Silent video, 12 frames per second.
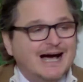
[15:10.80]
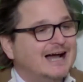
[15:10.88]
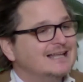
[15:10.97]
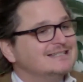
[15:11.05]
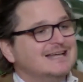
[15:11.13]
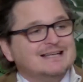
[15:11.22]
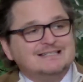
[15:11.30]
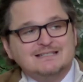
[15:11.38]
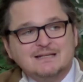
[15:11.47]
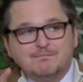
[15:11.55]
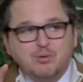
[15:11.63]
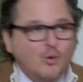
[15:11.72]
God is
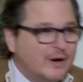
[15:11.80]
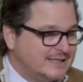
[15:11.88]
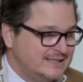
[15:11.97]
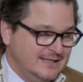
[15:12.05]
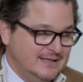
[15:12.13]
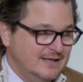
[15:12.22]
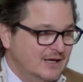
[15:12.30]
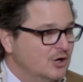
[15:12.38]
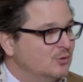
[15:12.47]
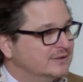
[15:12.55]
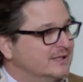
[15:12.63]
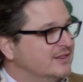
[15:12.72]
not disappointed
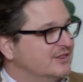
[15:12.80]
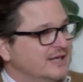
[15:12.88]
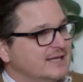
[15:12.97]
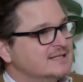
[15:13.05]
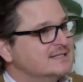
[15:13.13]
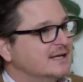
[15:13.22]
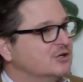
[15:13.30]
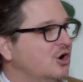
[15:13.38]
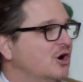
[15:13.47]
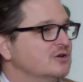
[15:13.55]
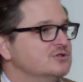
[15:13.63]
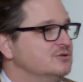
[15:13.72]
with the things
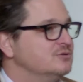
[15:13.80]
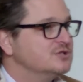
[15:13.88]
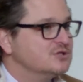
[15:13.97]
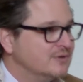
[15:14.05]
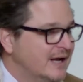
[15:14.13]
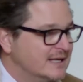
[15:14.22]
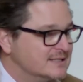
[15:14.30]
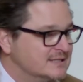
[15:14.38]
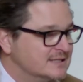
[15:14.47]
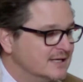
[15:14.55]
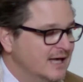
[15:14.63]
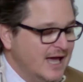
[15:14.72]
that cause you
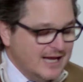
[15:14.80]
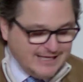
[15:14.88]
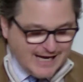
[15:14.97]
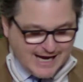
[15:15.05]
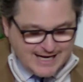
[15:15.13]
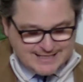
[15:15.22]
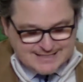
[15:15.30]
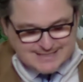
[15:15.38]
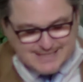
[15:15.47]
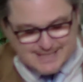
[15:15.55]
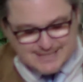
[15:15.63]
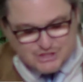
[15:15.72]
stress. God
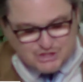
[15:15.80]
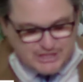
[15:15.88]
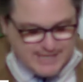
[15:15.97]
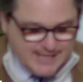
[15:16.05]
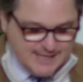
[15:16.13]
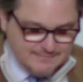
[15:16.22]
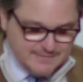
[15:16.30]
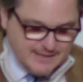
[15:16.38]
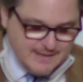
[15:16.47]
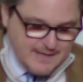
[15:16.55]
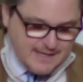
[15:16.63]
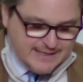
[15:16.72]
is not
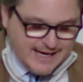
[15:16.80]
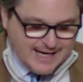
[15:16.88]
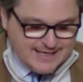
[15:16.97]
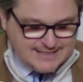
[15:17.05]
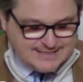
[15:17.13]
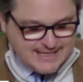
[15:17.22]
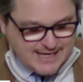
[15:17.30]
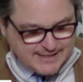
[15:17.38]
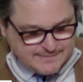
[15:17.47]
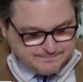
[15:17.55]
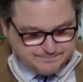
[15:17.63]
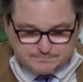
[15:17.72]
ashamed. God is
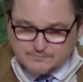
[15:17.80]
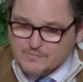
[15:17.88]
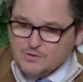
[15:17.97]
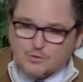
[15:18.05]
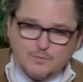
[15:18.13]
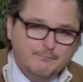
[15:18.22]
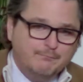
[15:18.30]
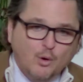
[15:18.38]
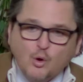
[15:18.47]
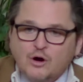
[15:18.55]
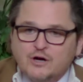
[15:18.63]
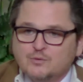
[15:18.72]
not
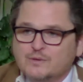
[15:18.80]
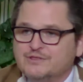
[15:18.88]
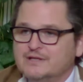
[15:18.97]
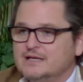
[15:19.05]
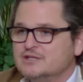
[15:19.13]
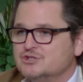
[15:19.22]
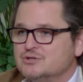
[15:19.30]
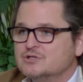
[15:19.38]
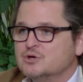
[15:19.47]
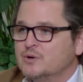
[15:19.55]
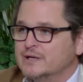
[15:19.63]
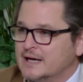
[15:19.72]
bored with the
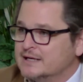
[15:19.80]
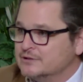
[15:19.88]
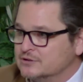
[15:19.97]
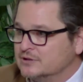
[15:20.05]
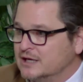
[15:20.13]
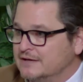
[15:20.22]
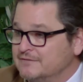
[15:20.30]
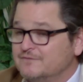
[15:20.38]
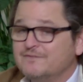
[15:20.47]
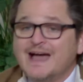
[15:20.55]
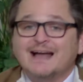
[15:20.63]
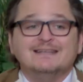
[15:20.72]
issues going on in your
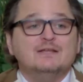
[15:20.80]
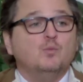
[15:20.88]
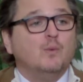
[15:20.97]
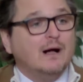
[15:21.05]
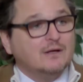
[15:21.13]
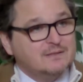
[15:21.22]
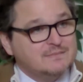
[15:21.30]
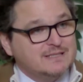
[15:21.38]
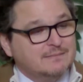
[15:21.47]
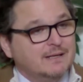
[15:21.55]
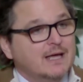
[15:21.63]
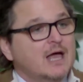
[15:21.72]
life. In fact, he
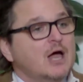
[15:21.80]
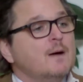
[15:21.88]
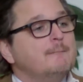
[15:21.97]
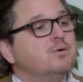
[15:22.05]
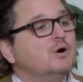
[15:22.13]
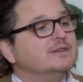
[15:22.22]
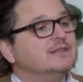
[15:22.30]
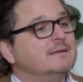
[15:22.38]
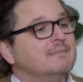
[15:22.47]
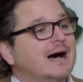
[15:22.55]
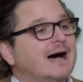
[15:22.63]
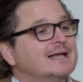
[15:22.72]
welcomes them.
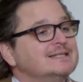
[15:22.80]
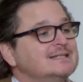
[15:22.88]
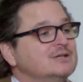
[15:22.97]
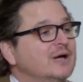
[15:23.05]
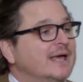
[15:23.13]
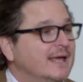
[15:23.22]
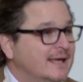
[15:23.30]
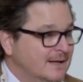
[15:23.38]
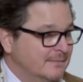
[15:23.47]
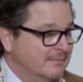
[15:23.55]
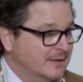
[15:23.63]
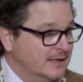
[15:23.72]
Put them onto
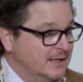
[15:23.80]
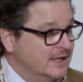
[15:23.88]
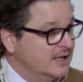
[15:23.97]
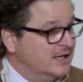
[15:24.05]
him.